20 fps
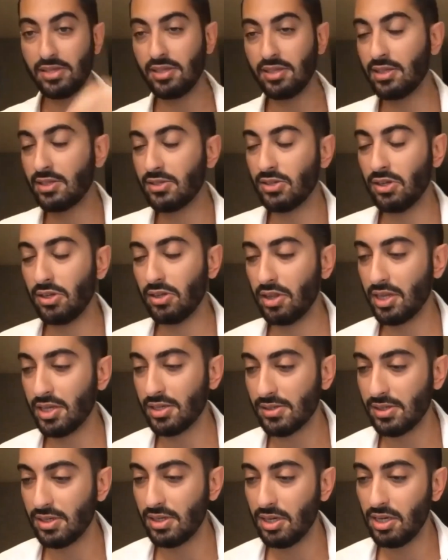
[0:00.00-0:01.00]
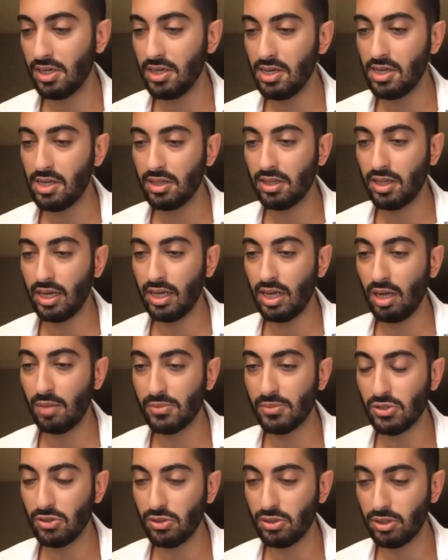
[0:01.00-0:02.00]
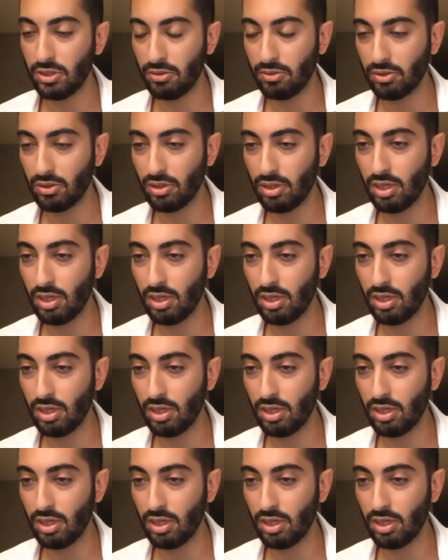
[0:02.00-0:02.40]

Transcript: these all things that helps you